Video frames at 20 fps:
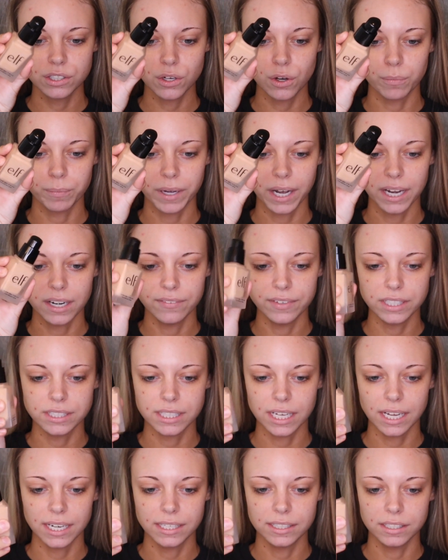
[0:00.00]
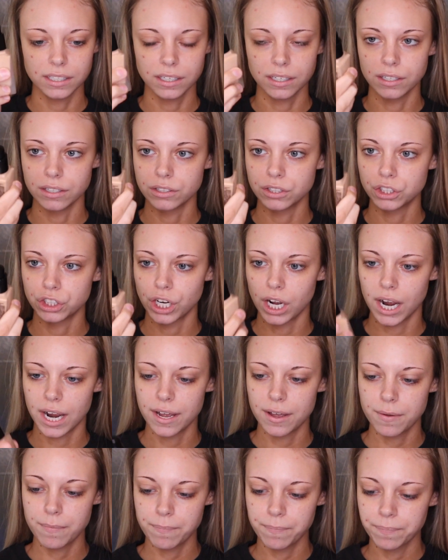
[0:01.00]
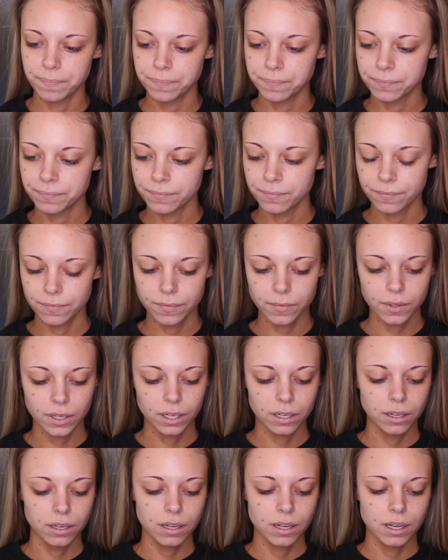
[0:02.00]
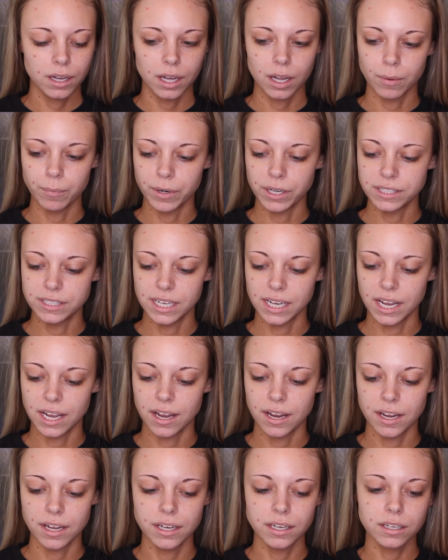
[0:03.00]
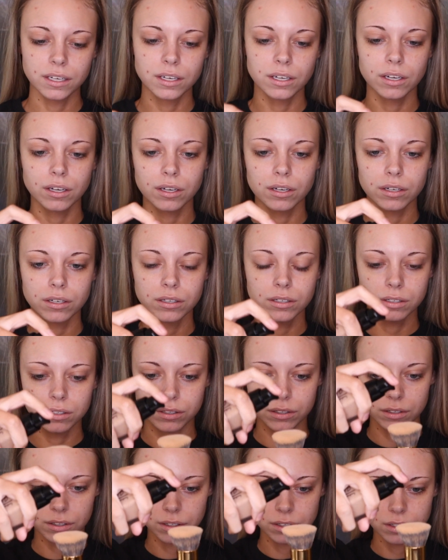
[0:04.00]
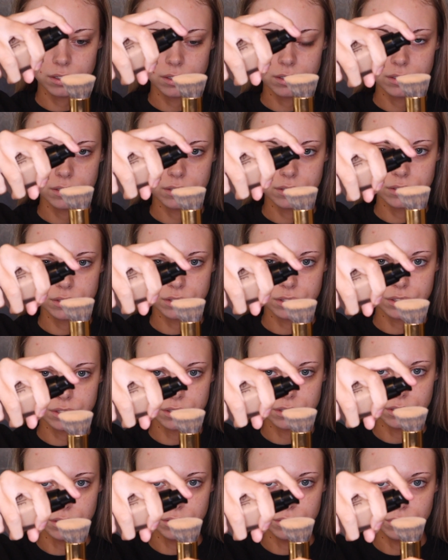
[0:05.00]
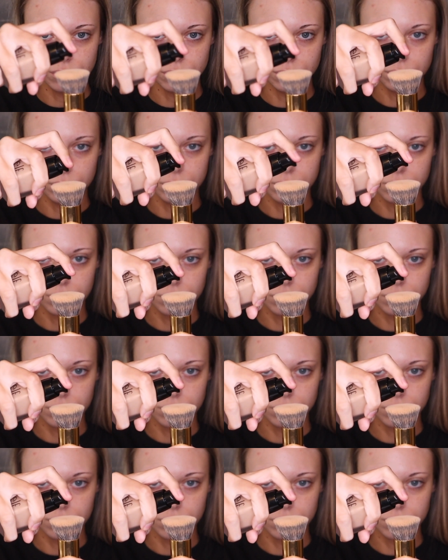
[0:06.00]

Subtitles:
so I'm kind of excited to try it. I'm going to take... Let's just do...